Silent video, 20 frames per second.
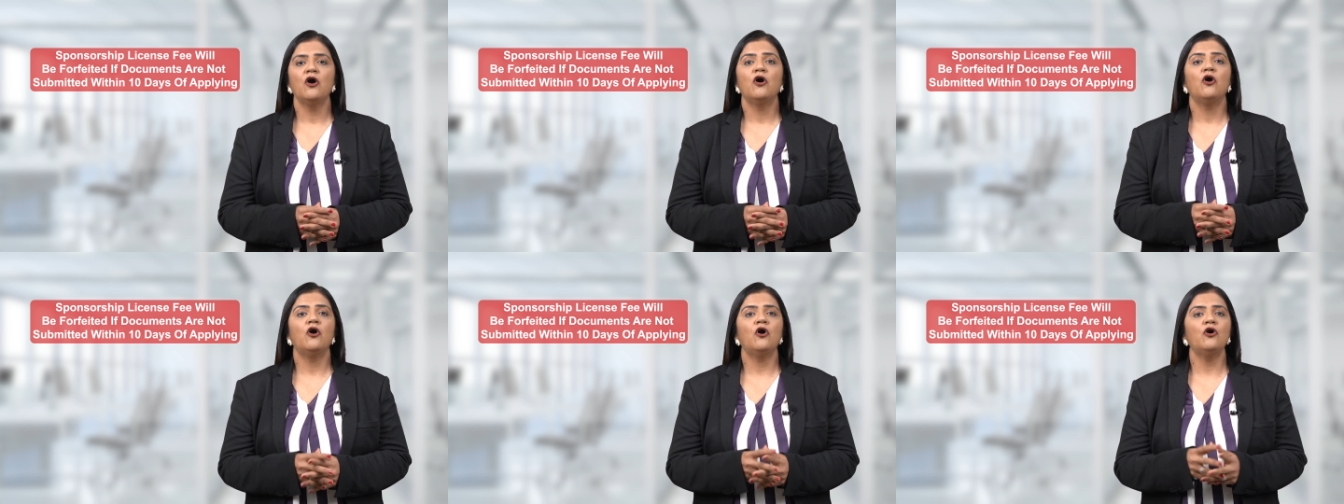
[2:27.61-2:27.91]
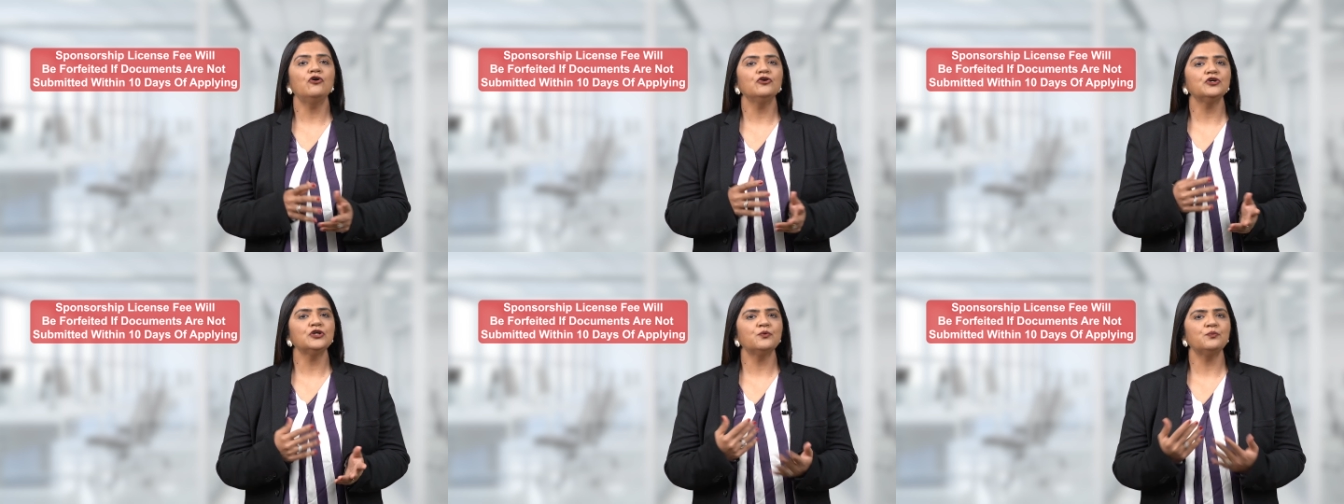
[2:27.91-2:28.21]

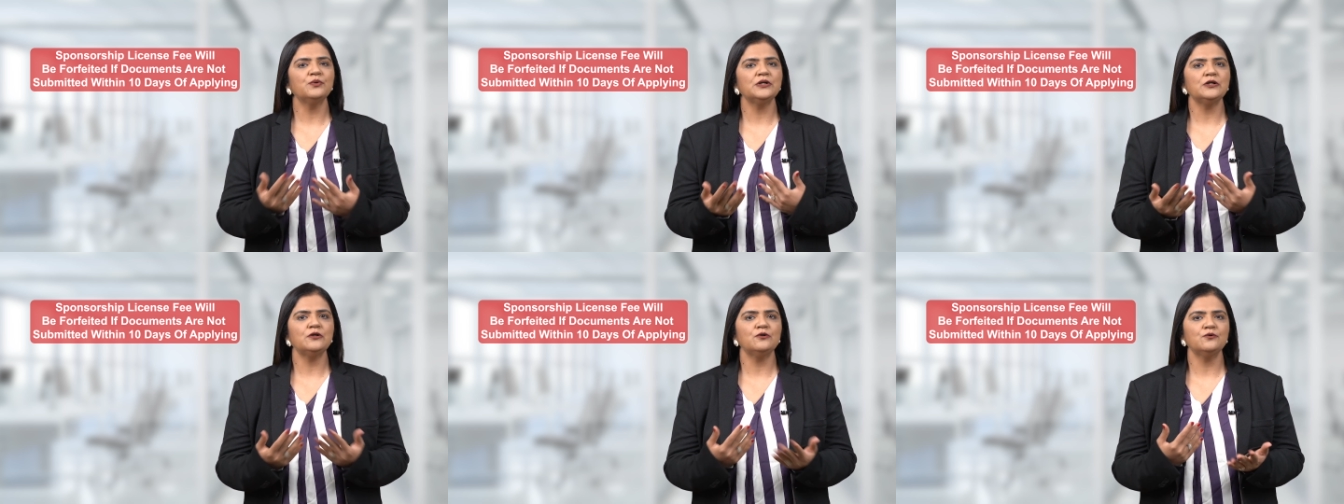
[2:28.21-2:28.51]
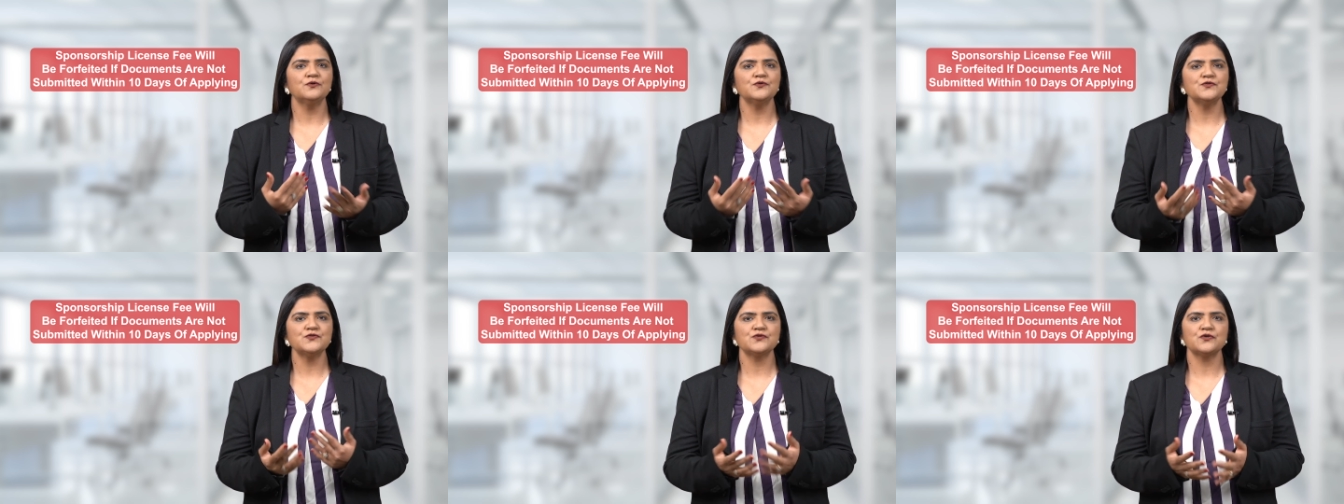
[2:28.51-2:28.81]
or you will
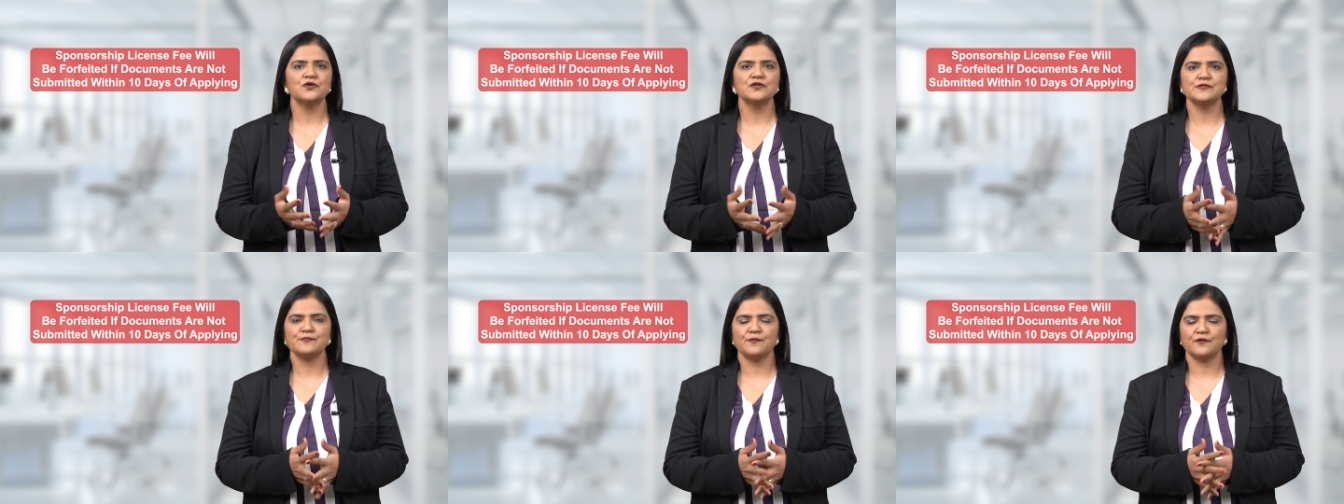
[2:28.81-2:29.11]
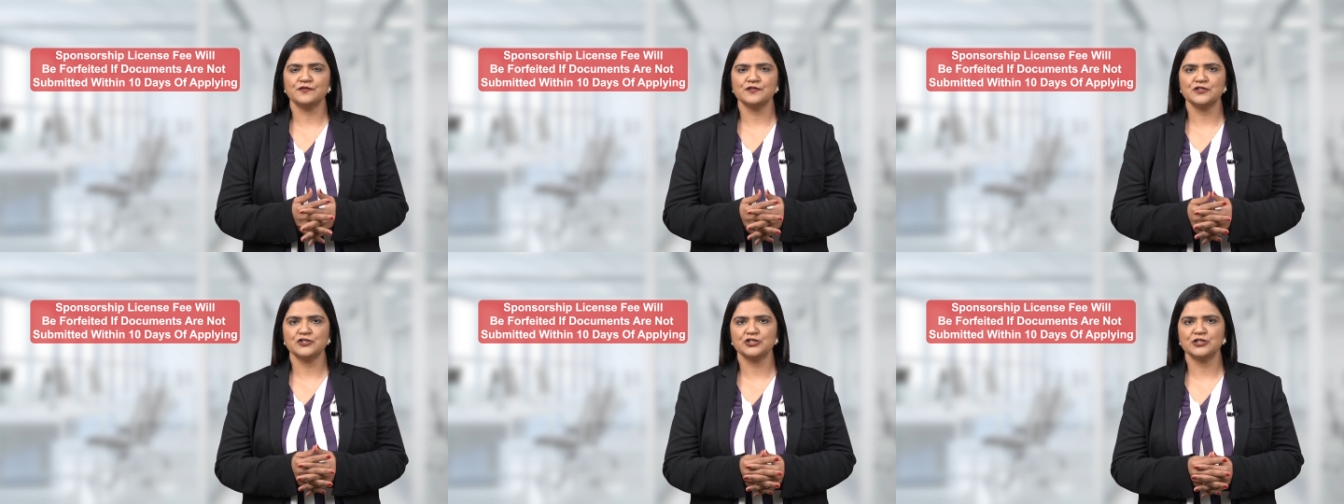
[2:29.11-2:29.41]
lose your
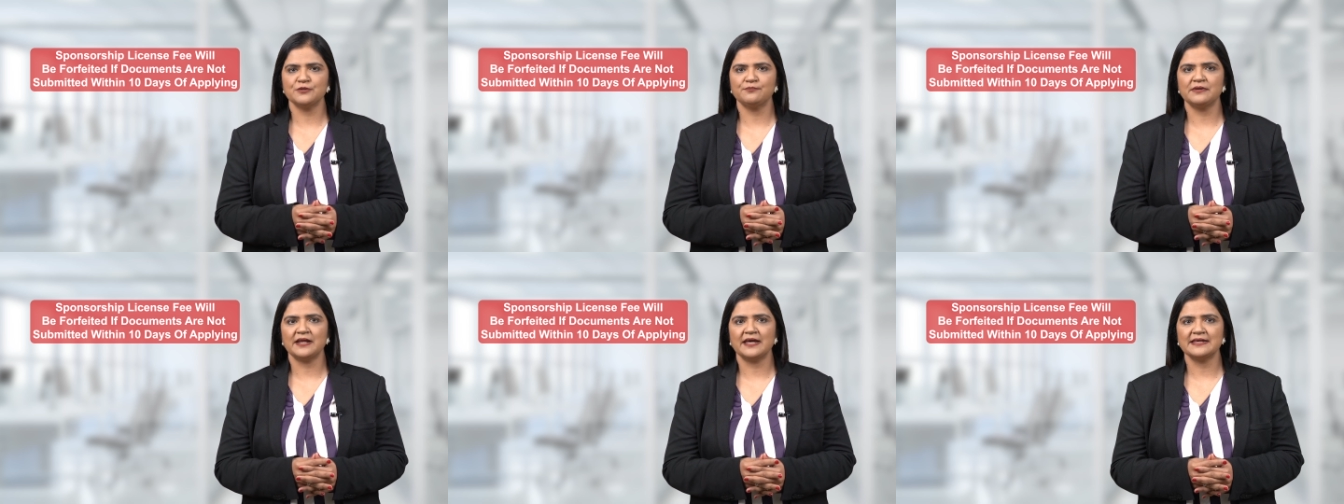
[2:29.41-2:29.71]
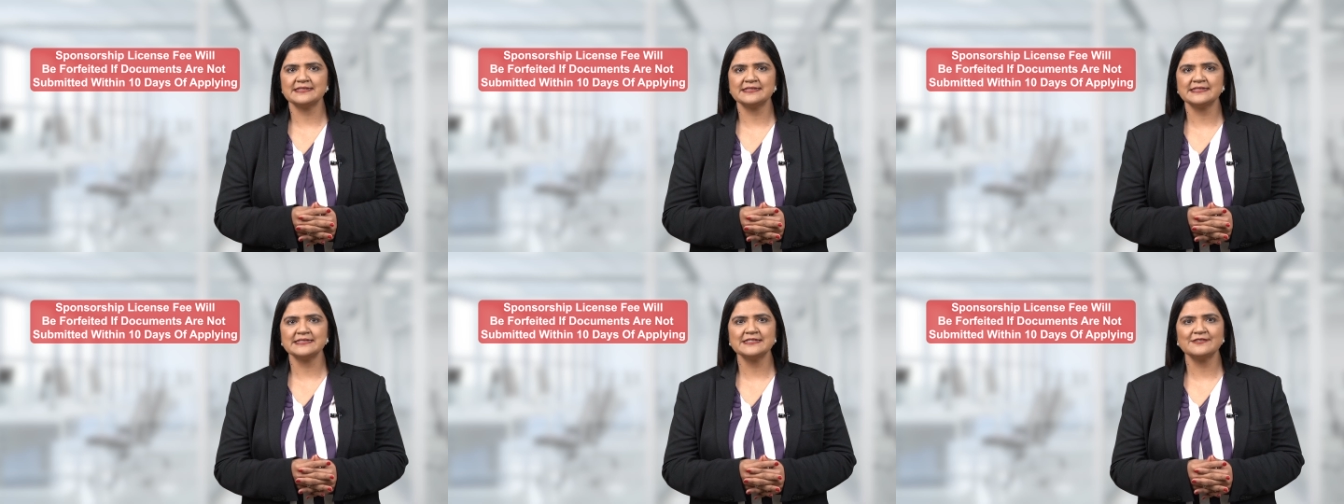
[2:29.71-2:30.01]
sponsorship
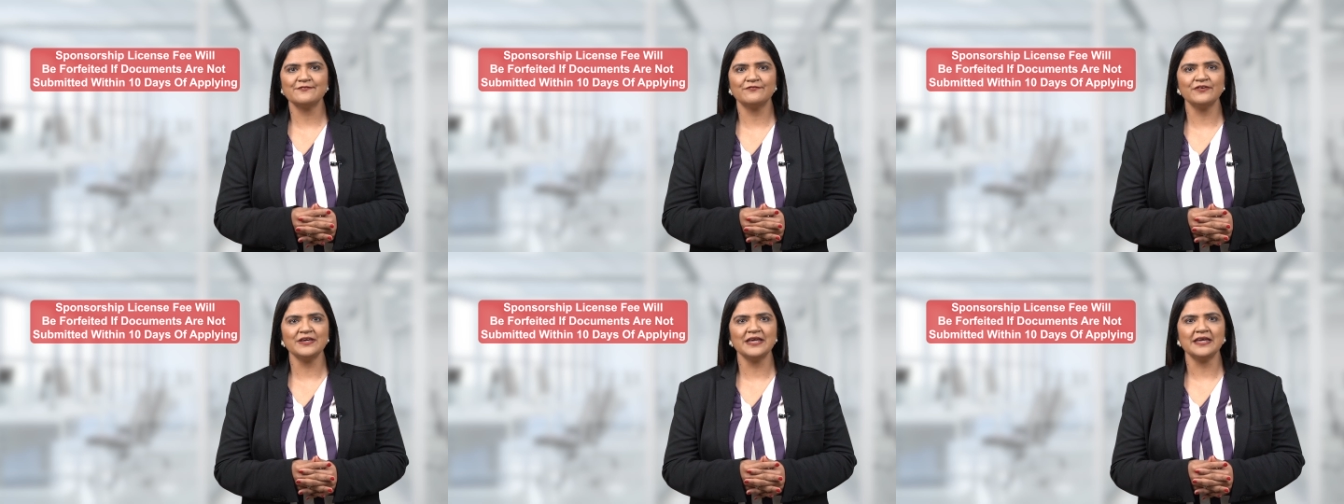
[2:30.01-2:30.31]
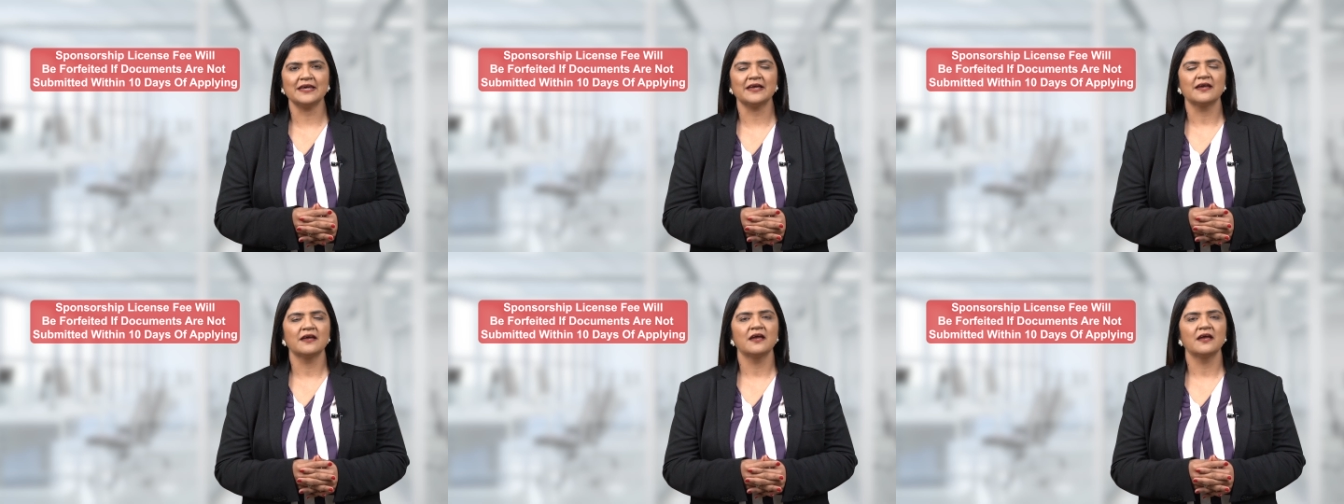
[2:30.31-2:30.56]
license fee.